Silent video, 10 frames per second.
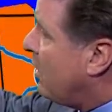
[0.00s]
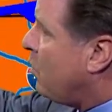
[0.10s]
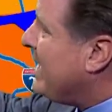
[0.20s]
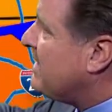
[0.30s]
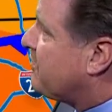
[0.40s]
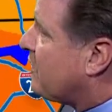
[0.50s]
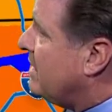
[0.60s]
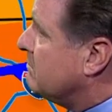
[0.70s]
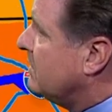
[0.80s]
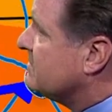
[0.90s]
A weak
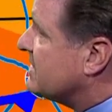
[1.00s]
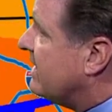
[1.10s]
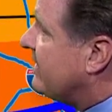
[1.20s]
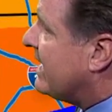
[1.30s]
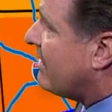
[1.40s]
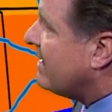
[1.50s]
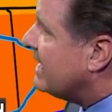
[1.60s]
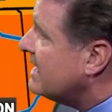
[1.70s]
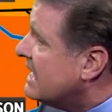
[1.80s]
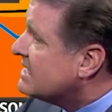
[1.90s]
front moves into the
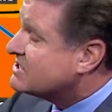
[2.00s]
area.